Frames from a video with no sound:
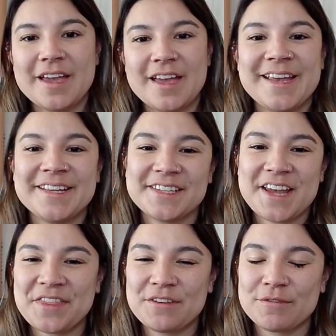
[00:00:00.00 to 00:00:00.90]
Hey, it's
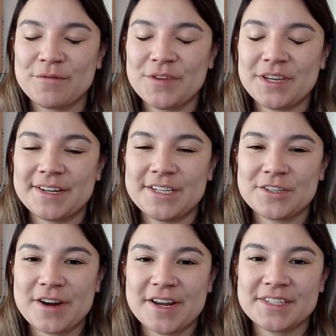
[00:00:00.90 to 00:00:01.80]
Kathy from Fit Kitty
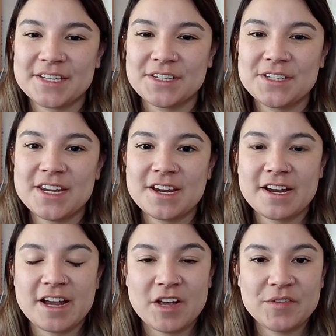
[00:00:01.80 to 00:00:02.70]
Tries, and today I
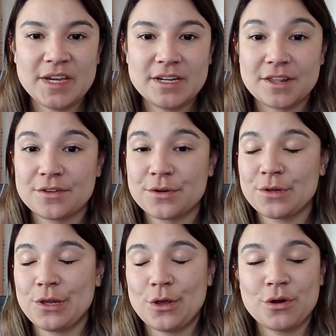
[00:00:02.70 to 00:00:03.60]
have another
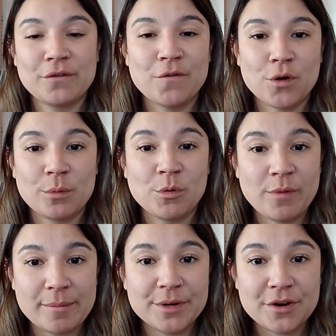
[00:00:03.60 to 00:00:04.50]
long-form
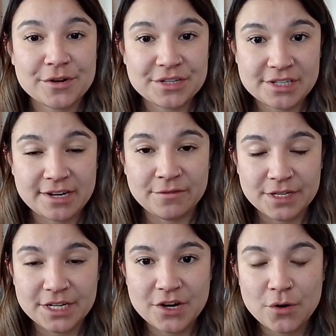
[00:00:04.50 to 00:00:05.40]
webinar style
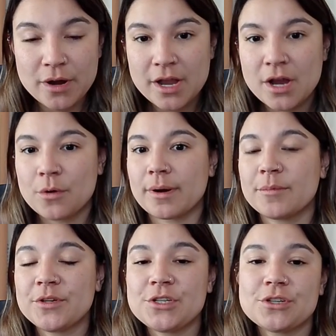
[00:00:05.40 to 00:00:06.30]
video where I'm
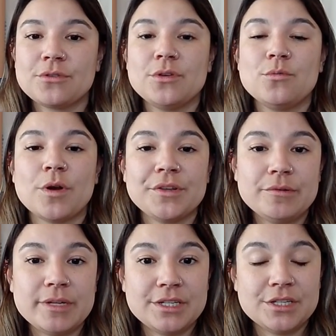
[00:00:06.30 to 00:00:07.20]
going to show you what you
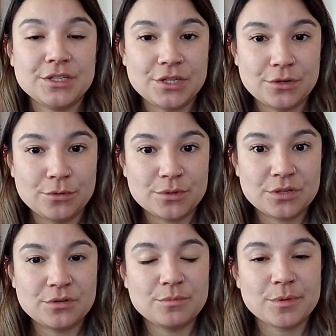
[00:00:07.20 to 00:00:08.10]
need to do
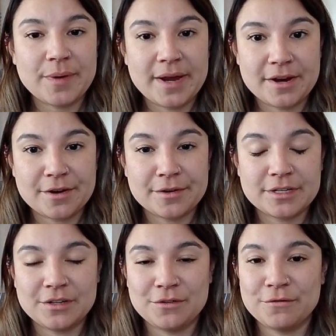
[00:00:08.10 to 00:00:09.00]
to prepare
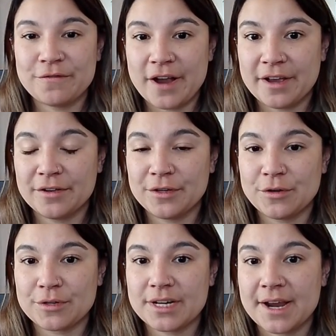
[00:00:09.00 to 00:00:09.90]
to file
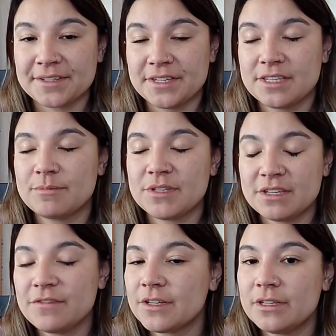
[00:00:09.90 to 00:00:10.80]
your taxes,
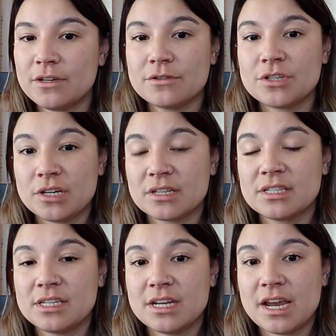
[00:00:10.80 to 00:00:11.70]
specifically your
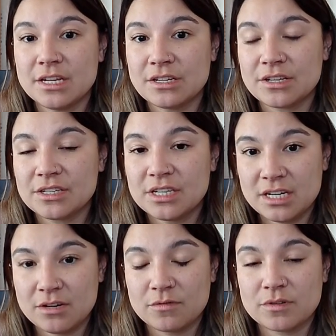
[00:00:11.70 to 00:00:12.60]
GST
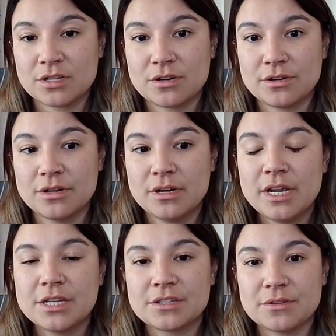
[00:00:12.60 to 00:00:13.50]
HST return.
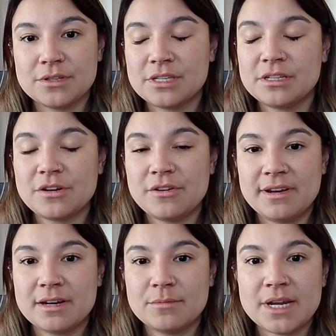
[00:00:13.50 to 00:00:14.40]
So this isn't your
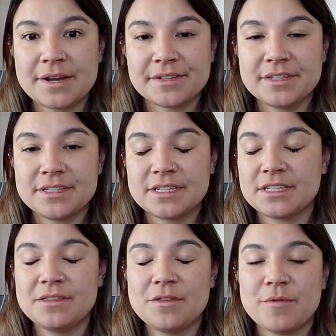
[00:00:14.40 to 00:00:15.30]
income taxes, this
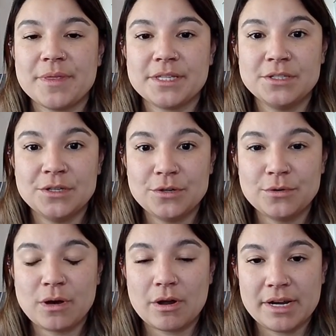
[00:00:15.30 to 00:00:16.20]
isn't the one that's
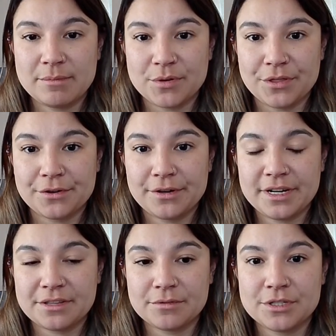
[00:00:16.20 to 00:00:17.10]
due on April
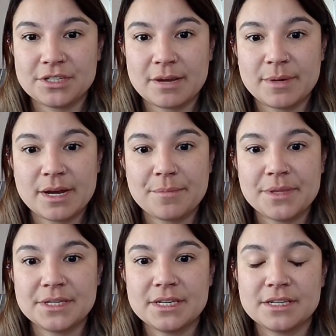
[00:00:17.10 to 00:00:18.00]
30th, which is coming up.
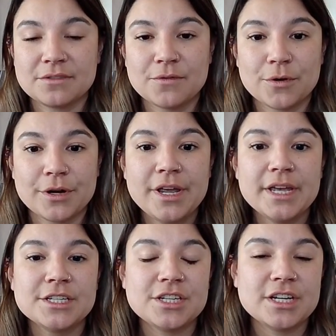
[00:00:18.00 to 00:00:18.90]
This is for
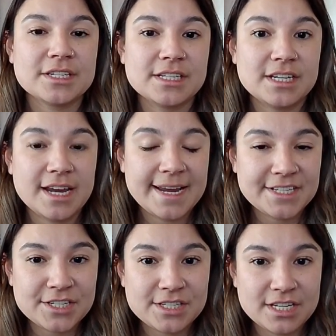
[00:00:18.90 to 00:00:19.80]
GST
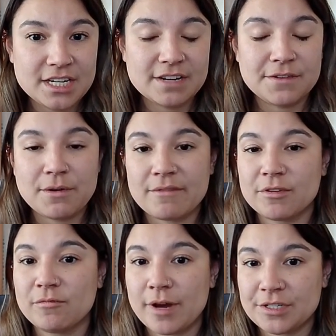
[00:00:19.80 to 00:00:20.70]
HST if you have
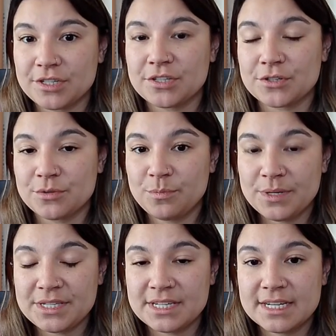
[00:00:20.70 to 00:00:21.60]
a registered
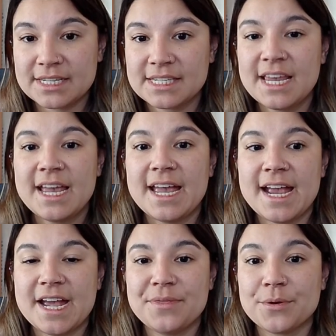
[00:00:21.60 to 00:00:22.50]
business,
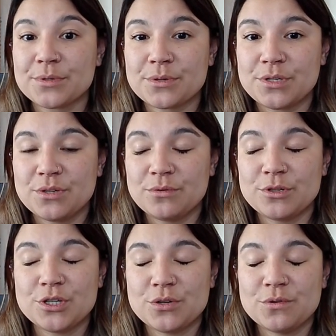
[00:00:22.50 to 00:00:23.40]
and those are due
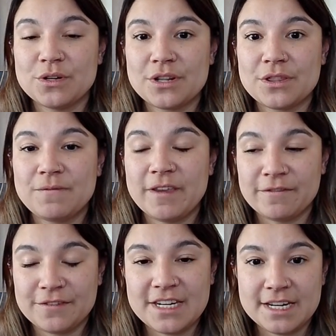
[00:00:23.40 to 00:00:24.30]
June
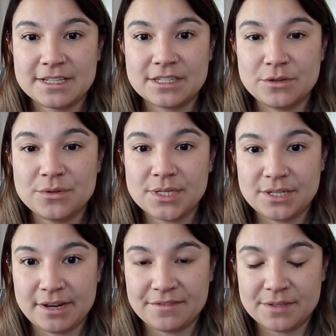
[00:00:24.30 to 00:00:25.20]
15th, so you
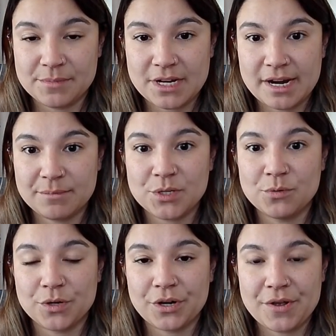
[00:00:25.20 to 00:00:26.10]
still have some time to
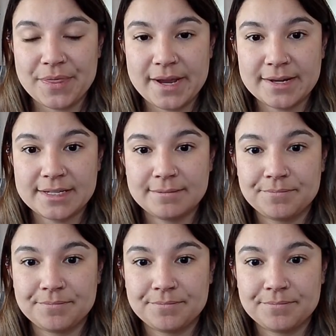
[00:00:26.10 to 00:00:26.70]
work on that.